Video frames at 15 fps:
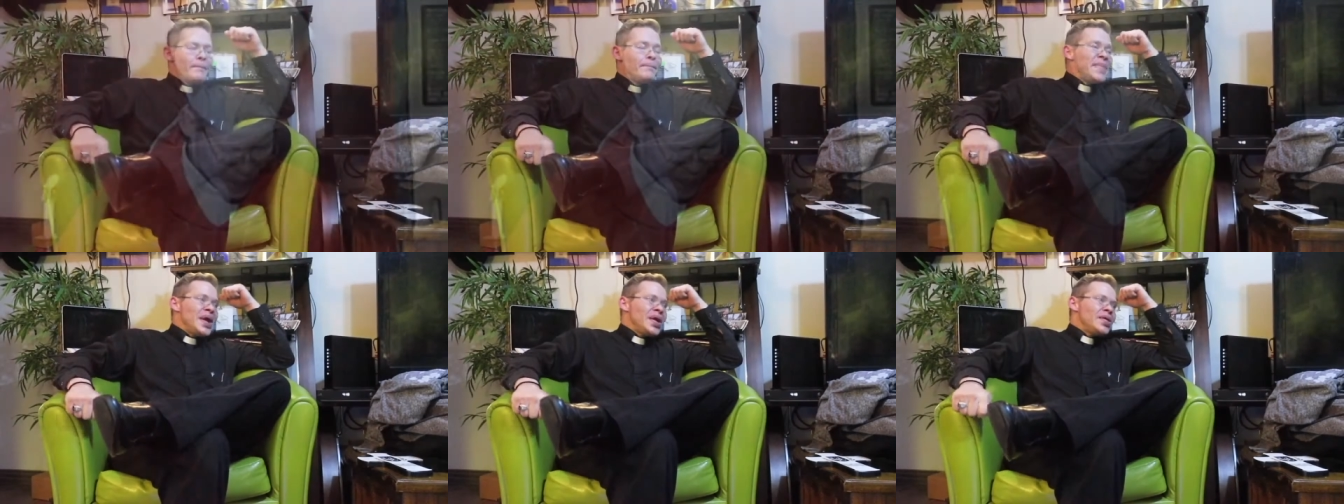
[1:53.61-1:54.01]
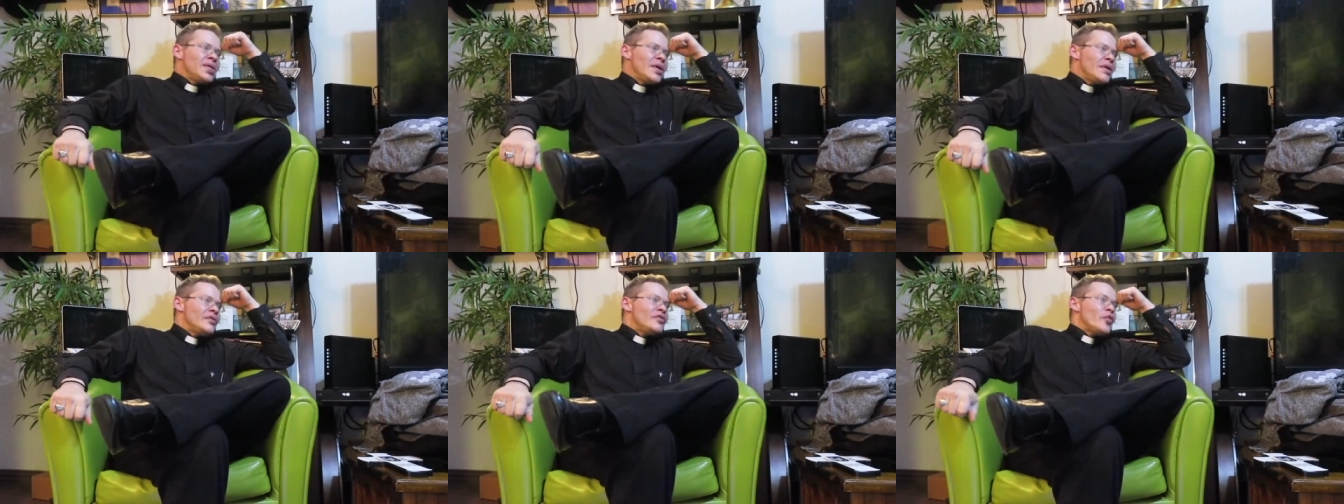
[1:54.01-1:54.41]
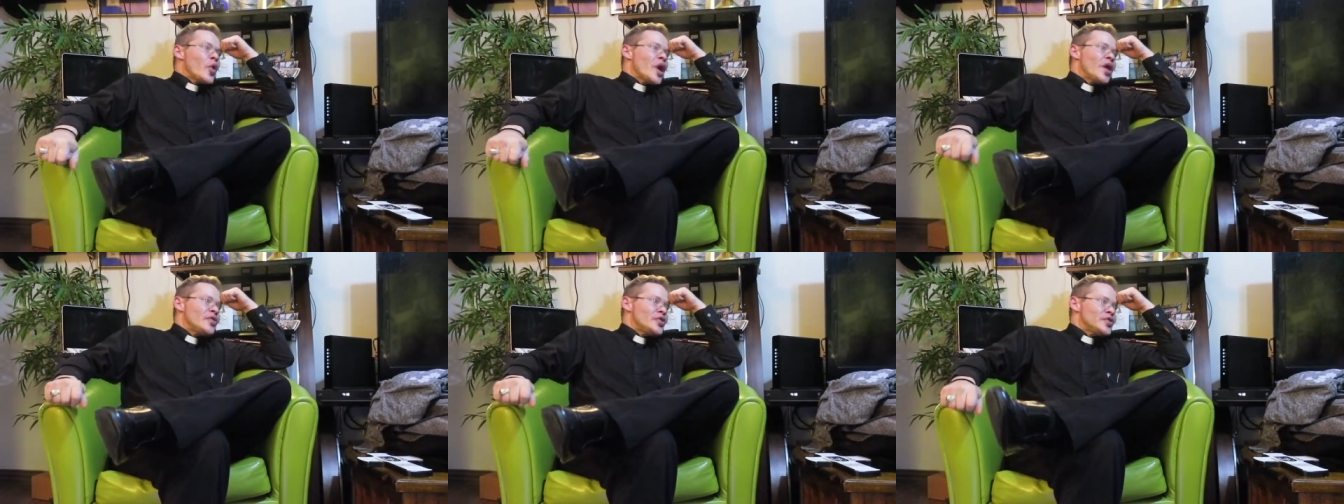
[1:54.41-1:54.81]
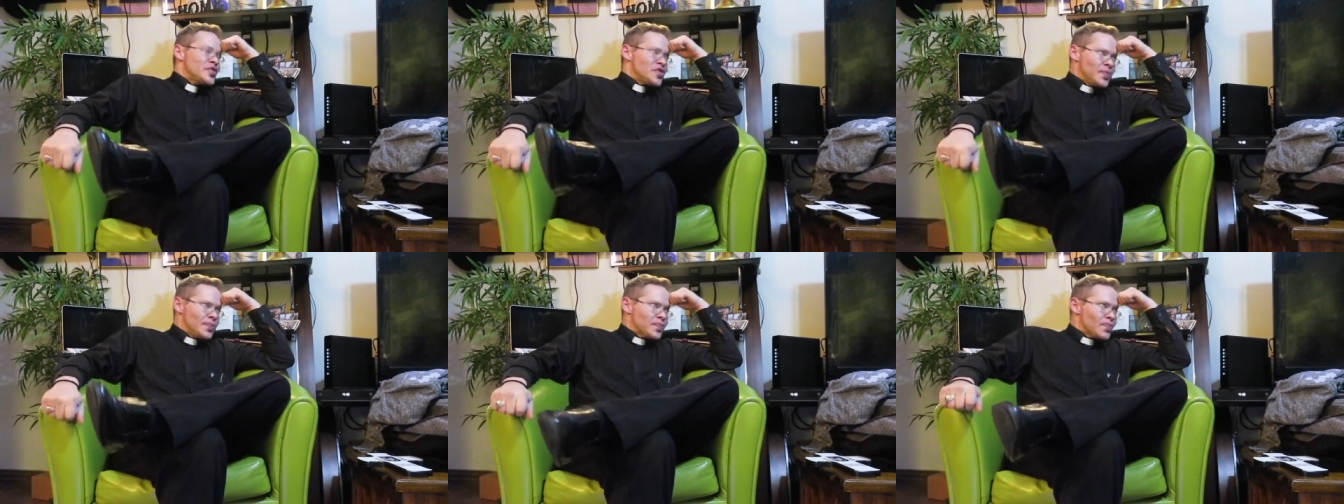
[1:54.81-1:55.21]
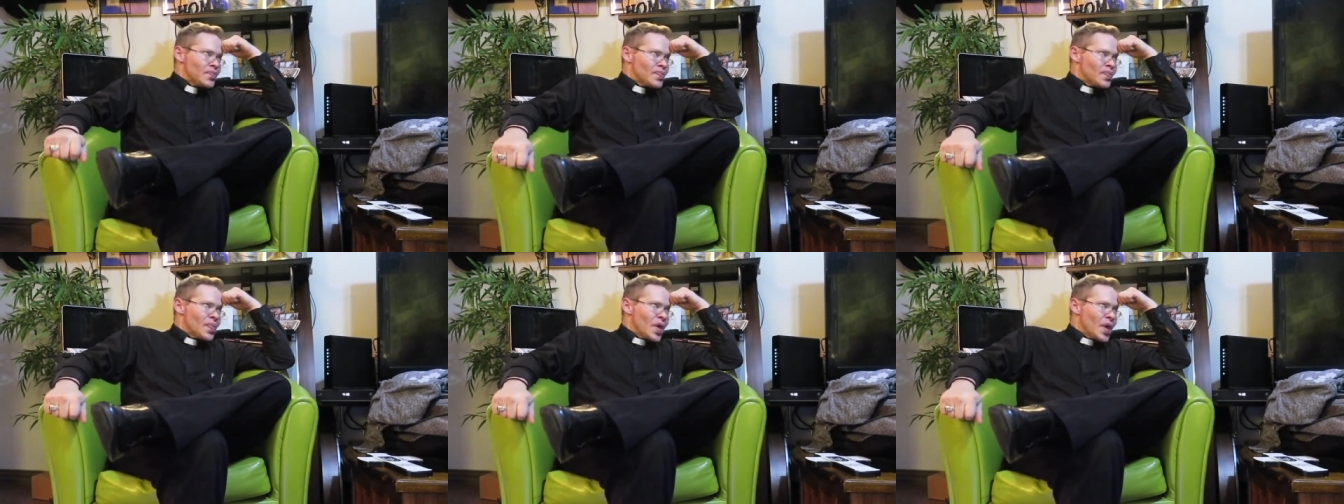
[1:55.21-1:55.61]
Men for others.
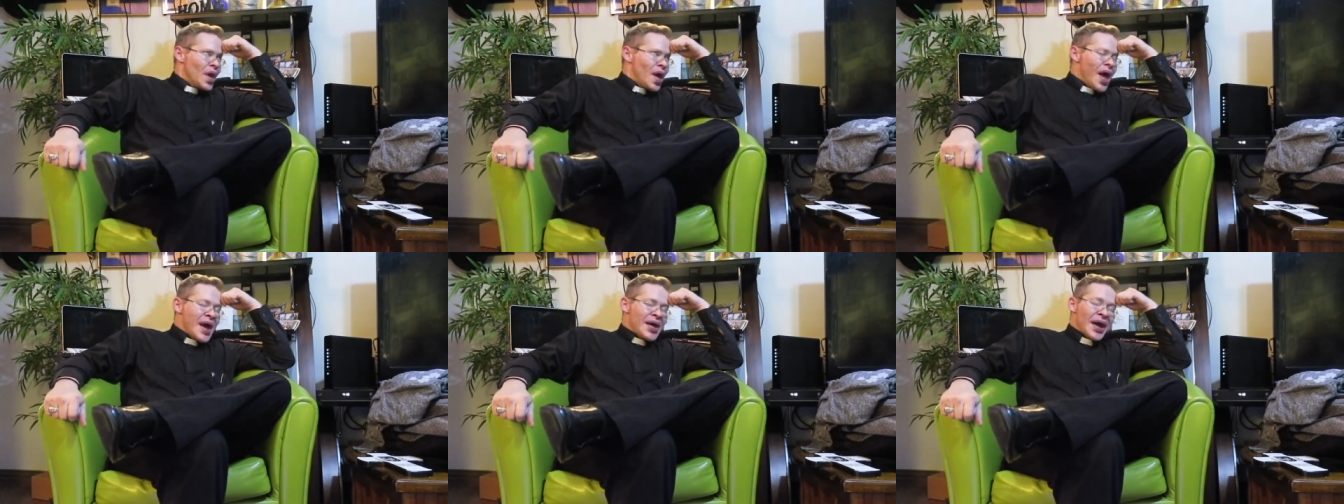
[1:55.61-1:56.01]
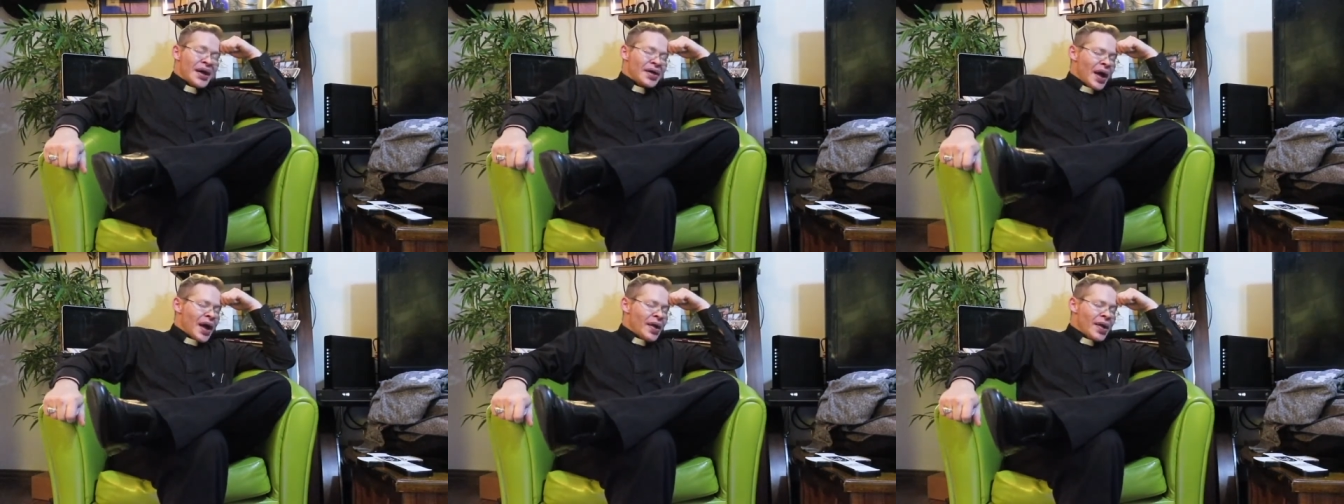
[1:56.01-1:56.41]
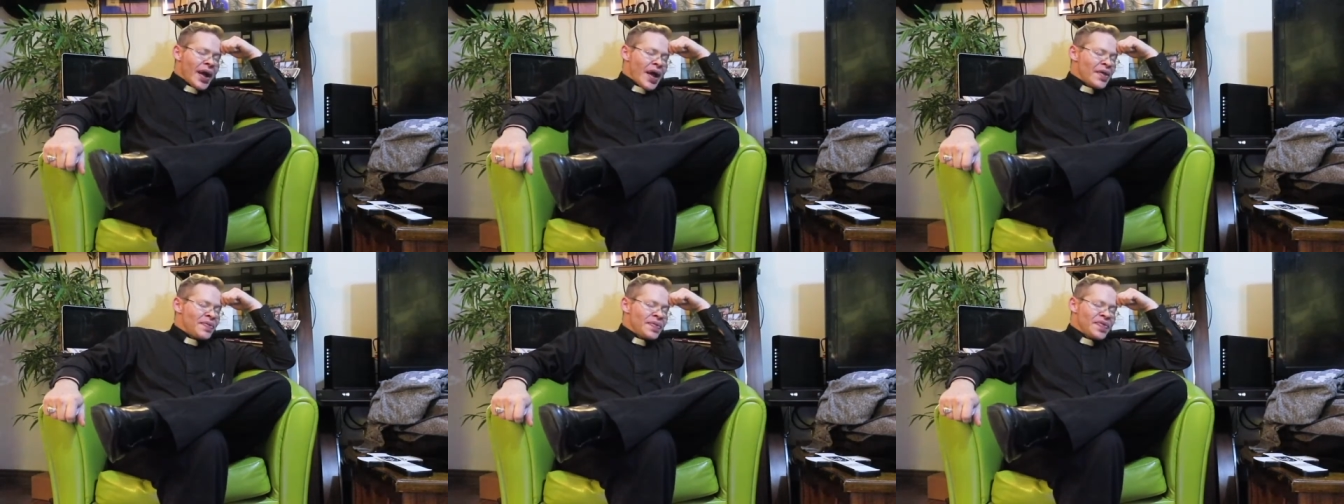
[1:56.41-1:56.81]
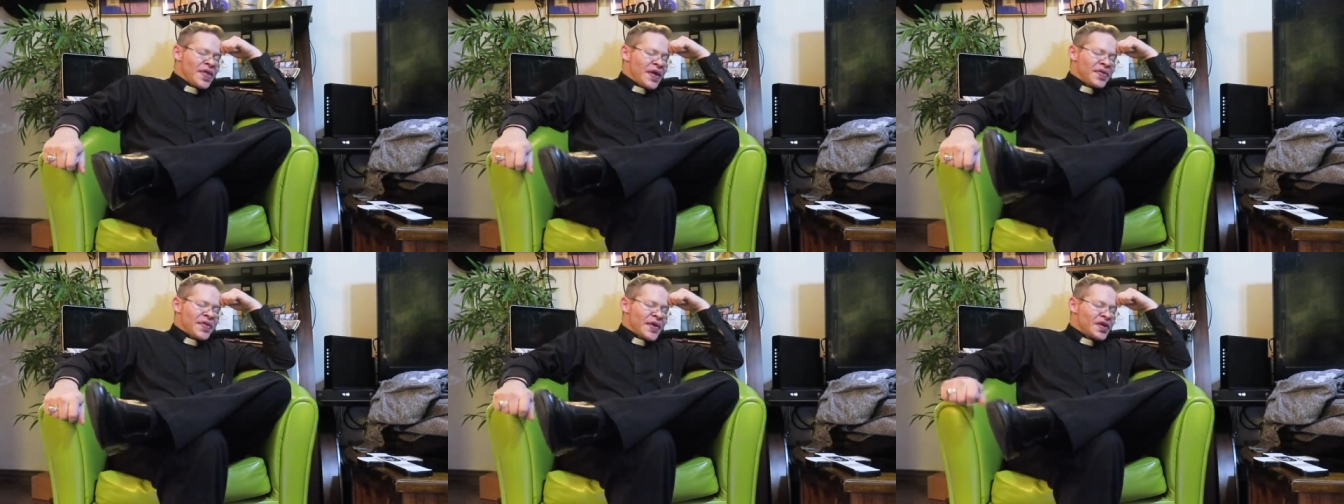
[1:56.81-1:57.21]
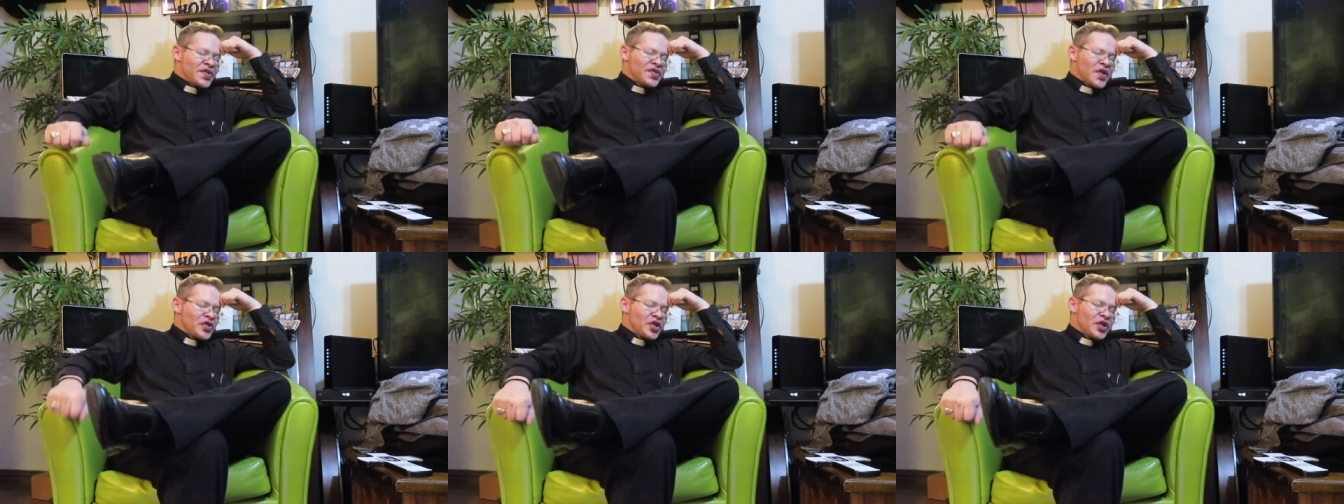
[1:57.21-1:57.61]
And I think that
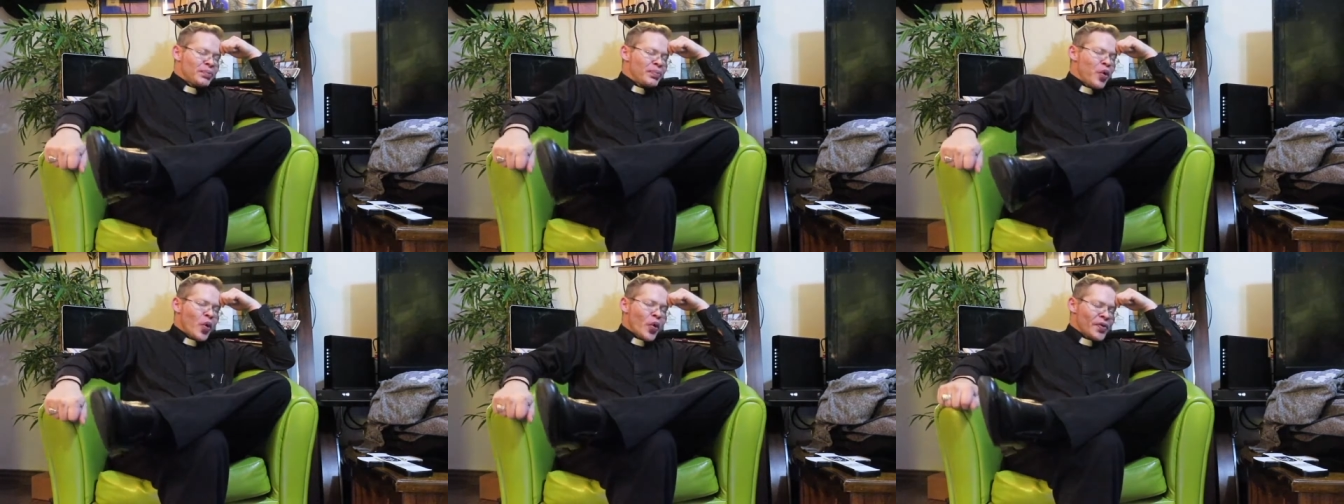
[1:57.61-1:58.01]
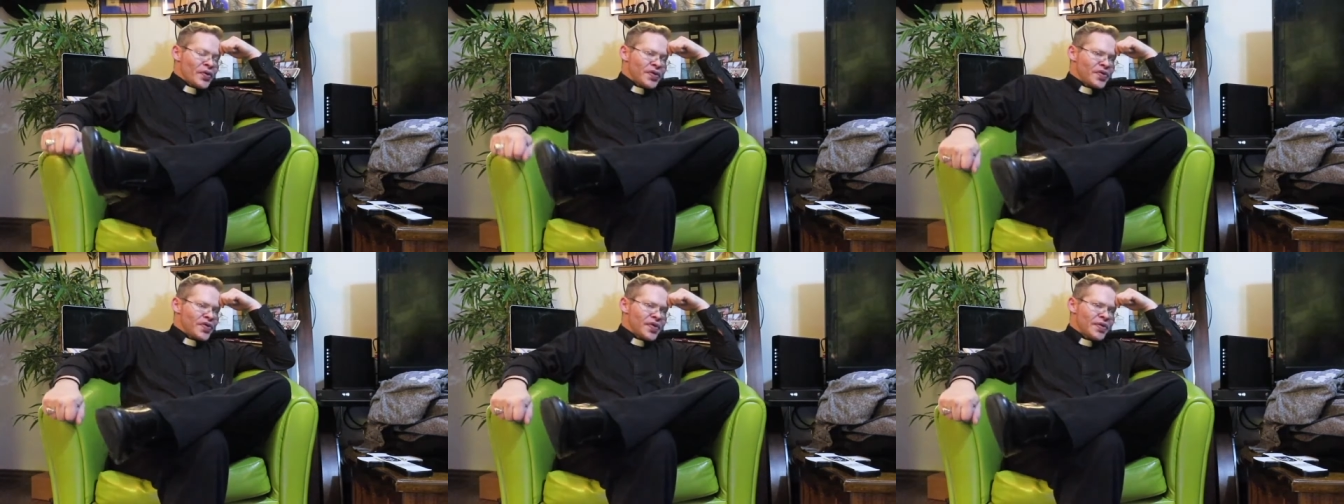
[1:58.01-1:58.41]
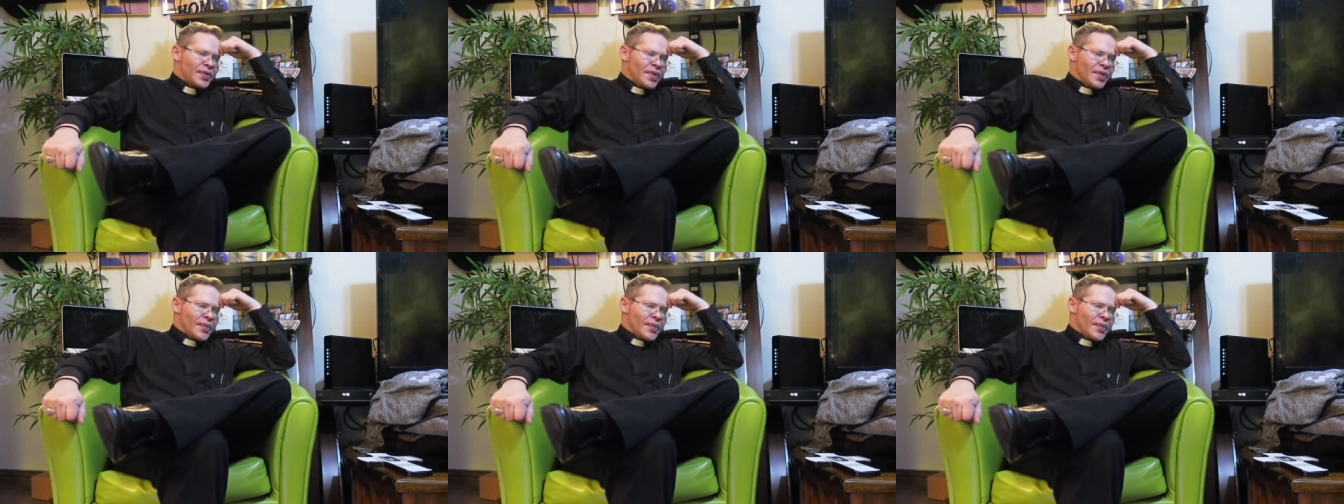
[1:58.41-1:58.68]
is such an important